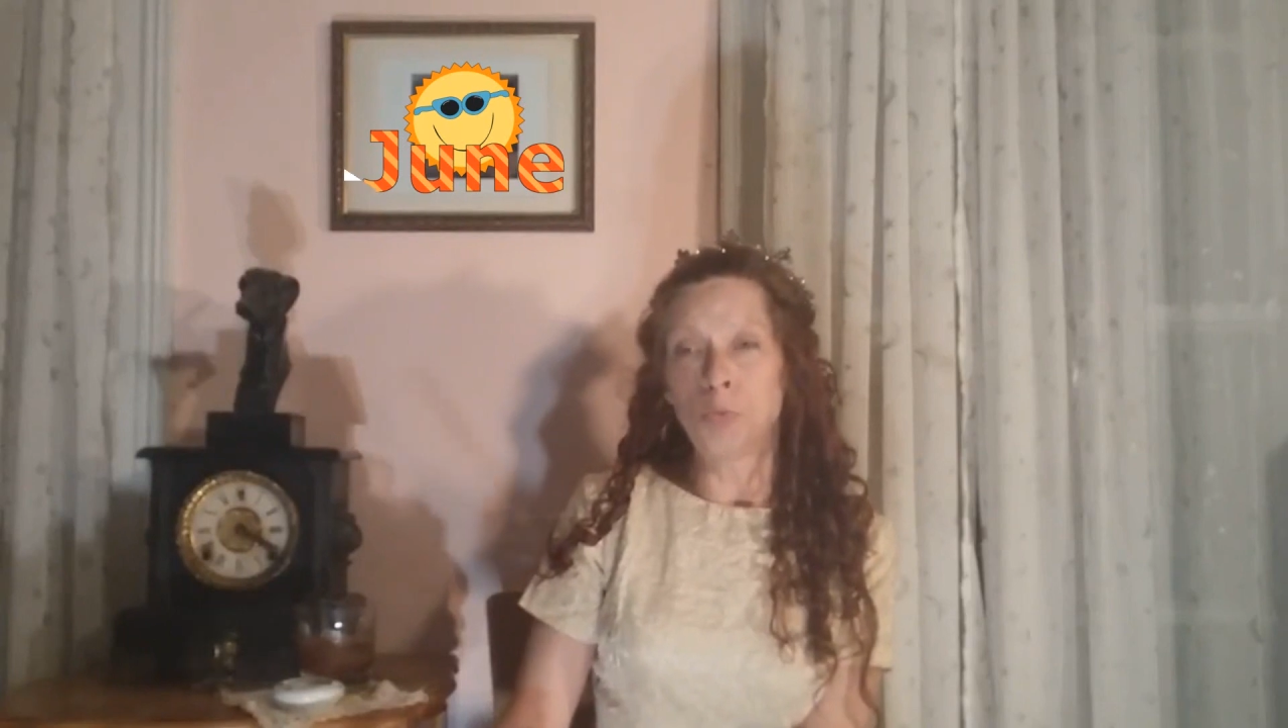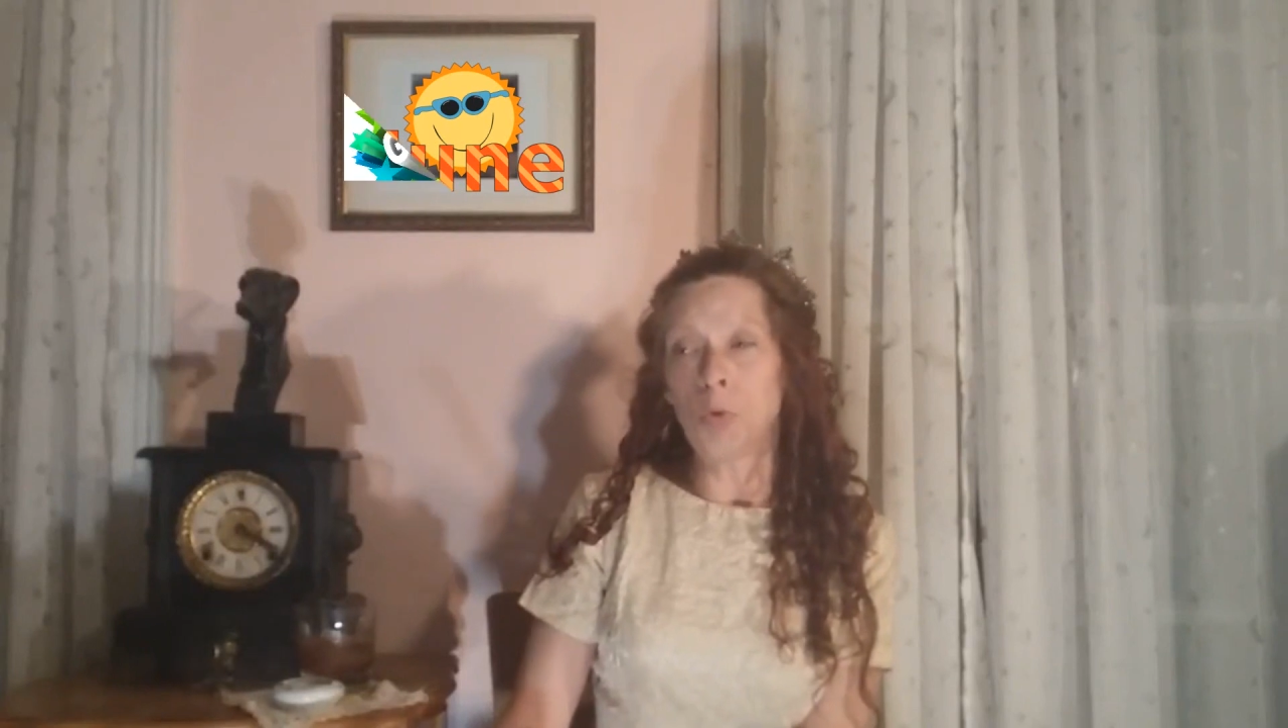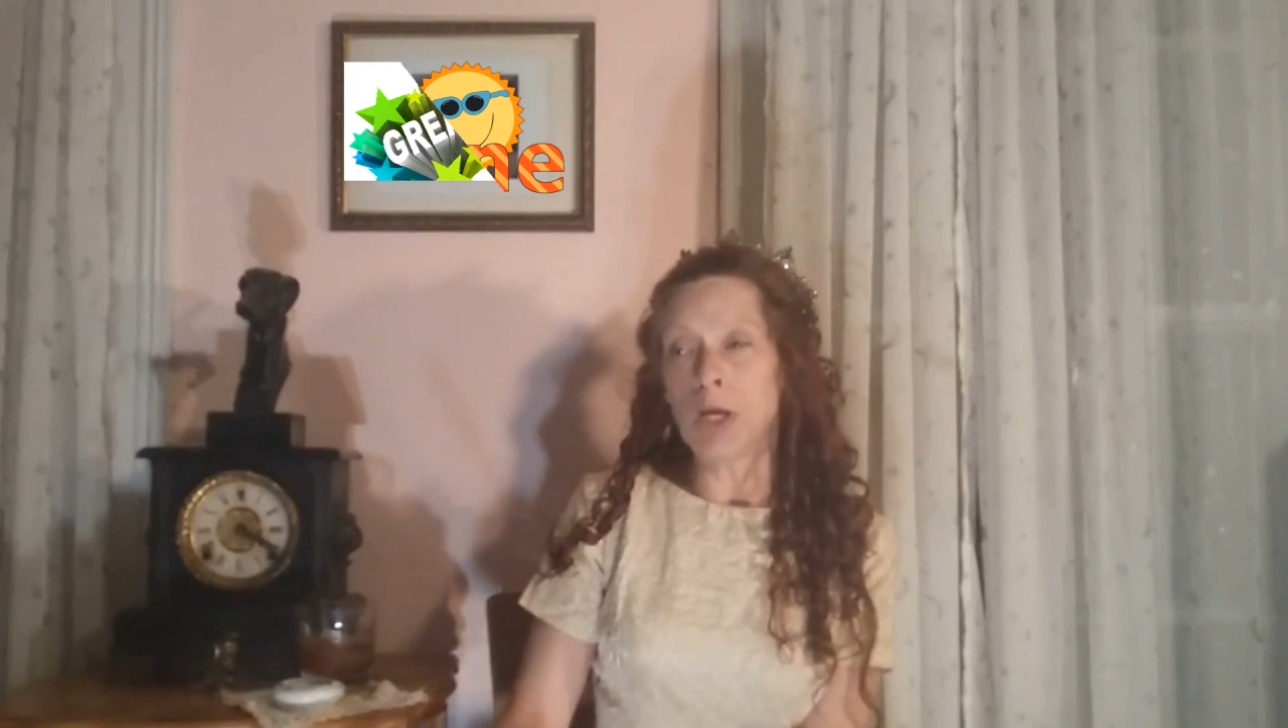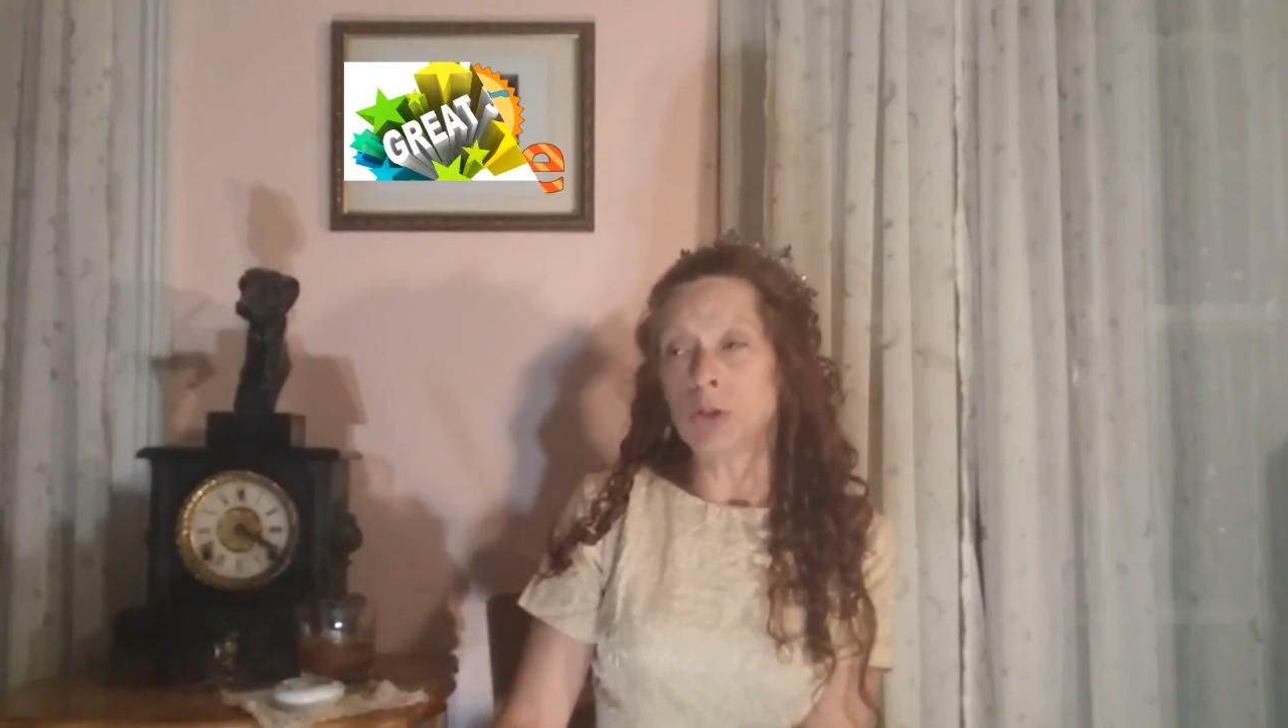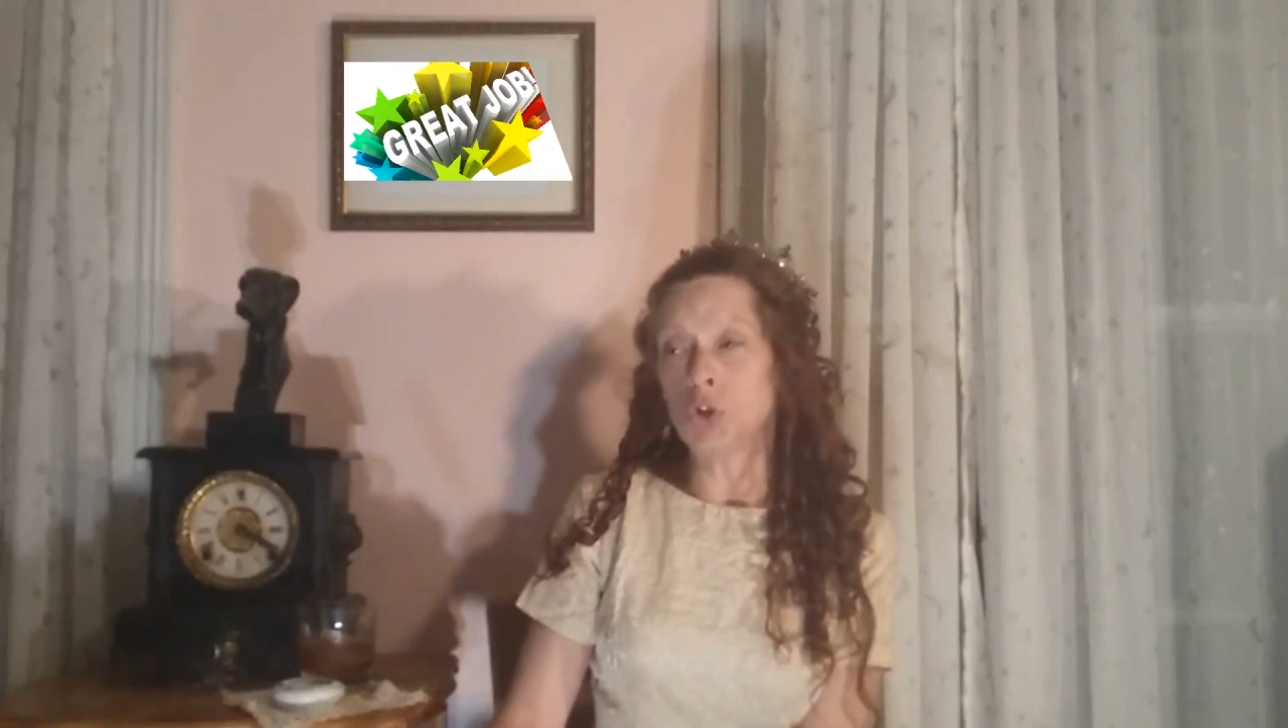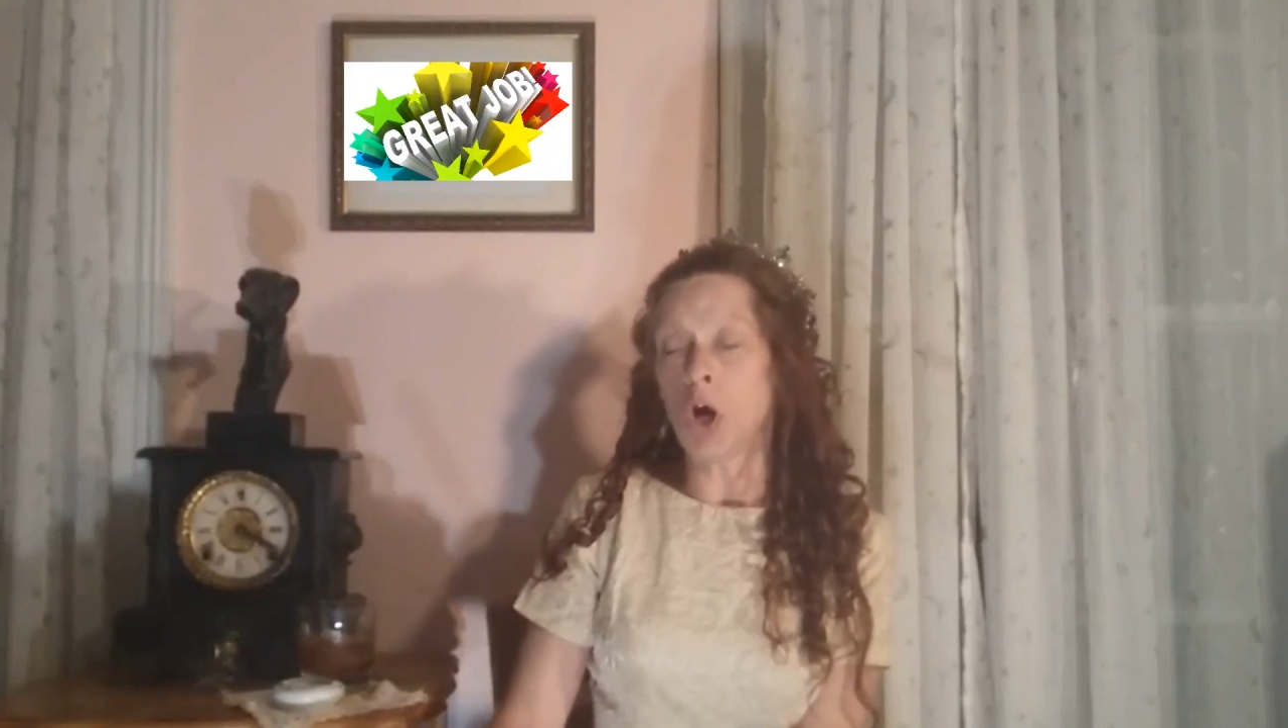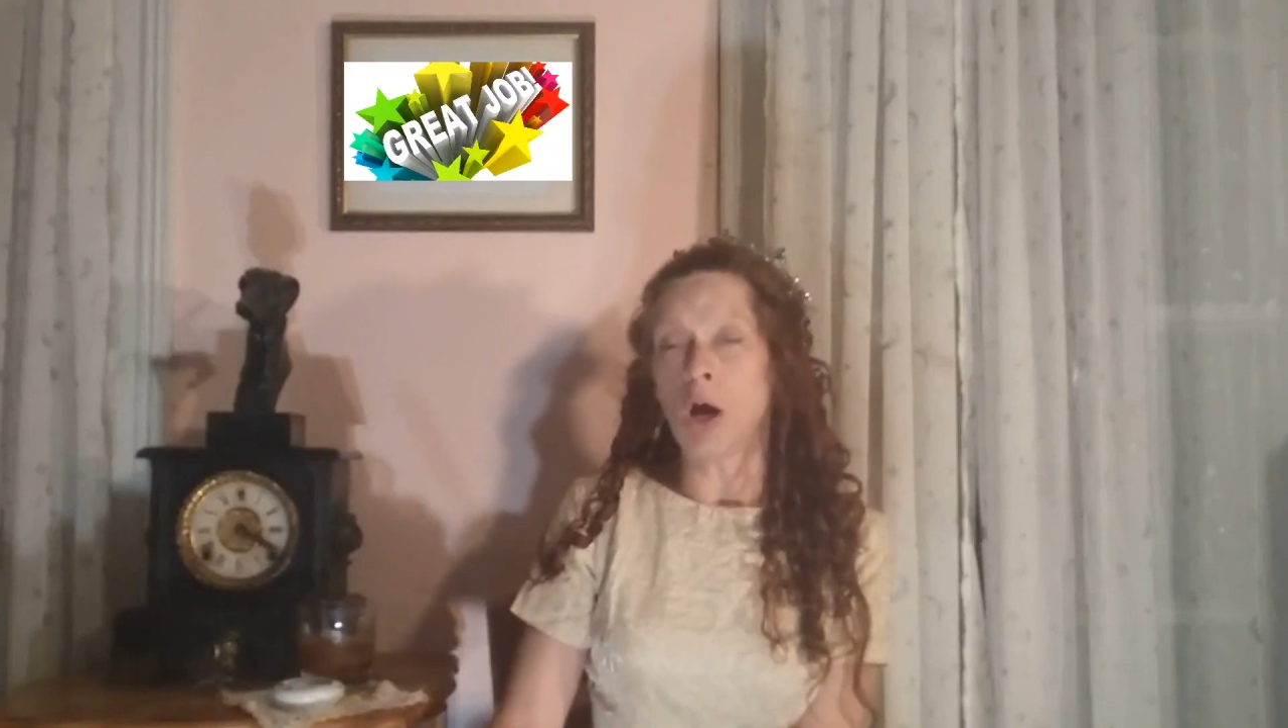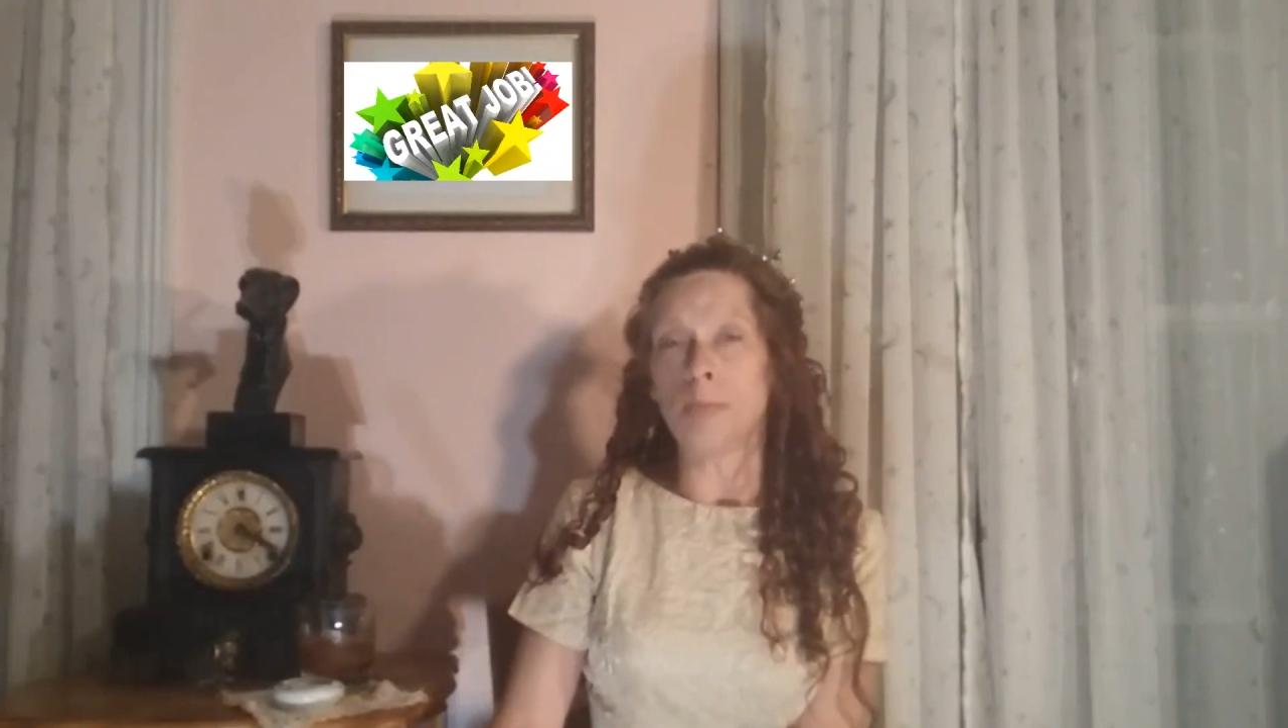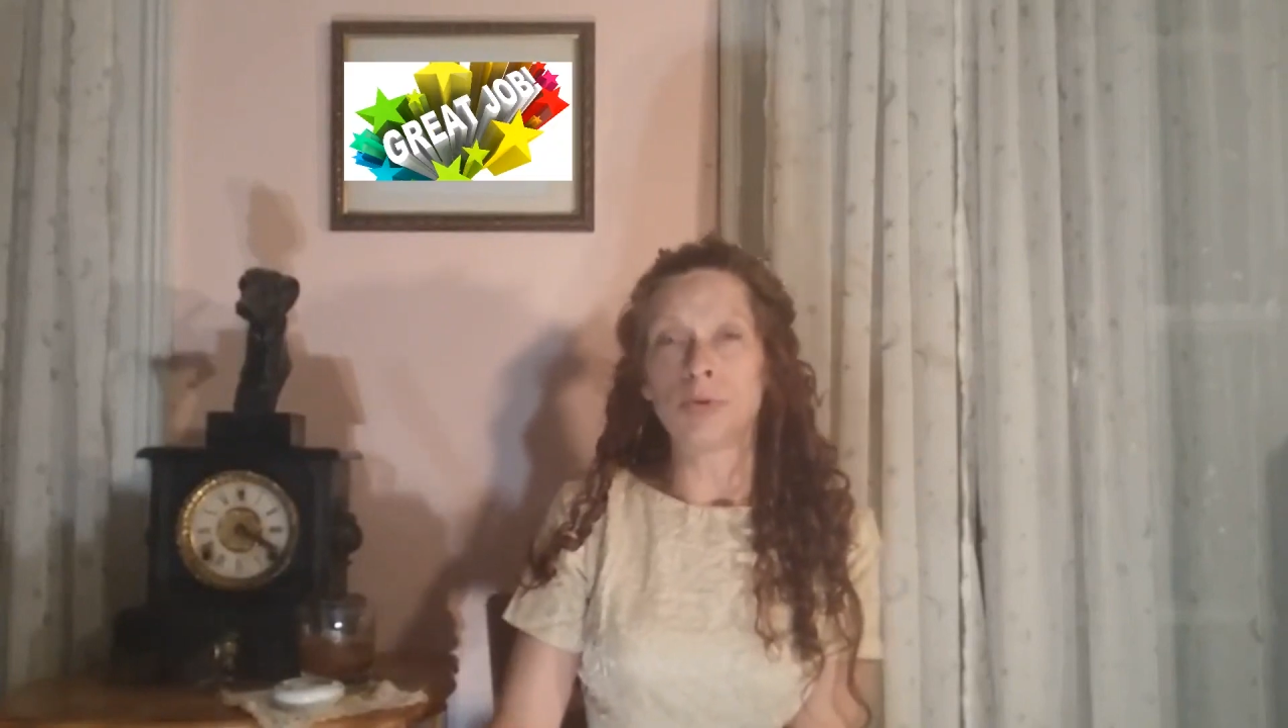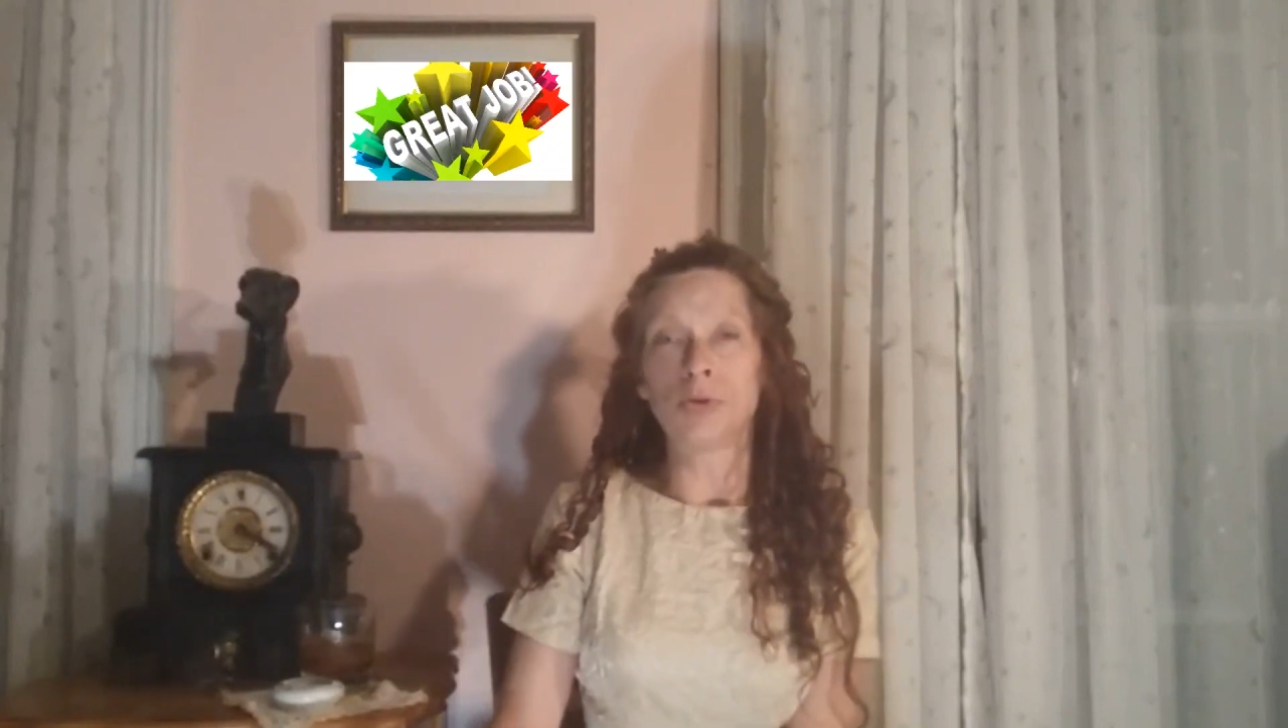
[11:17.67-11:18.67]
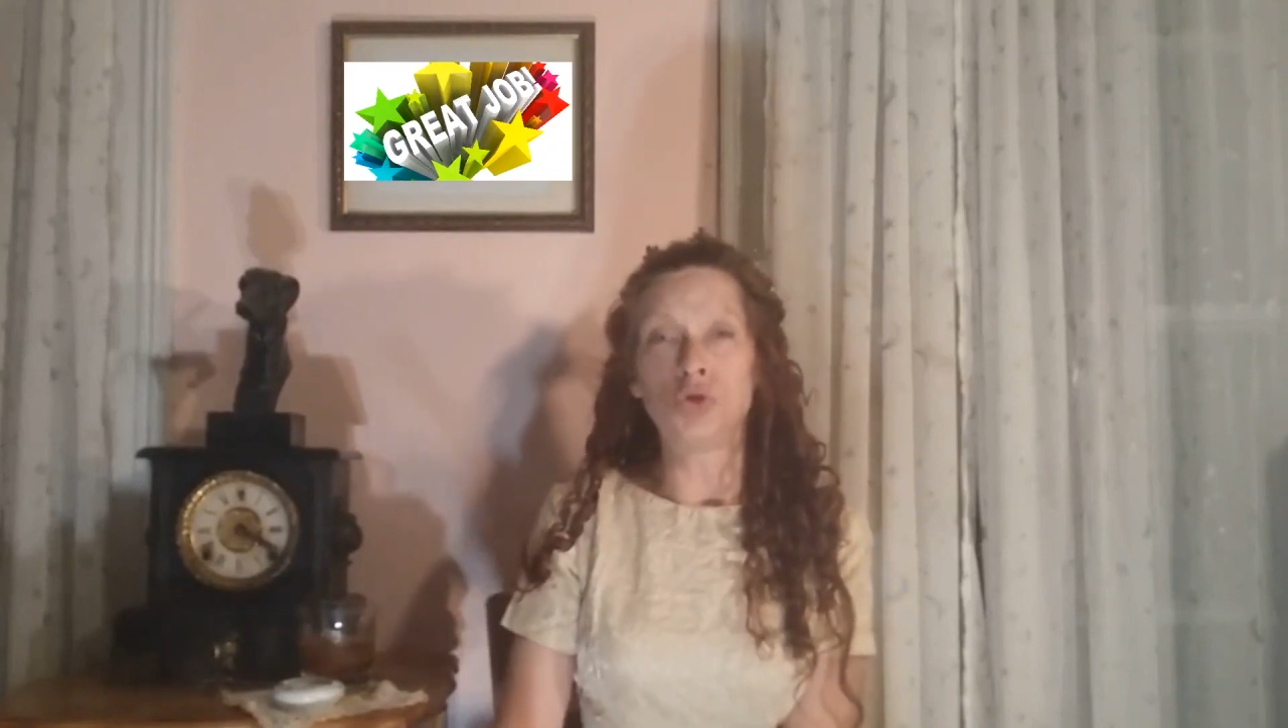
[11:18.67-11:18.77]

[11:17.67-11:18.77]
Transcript: great jobs.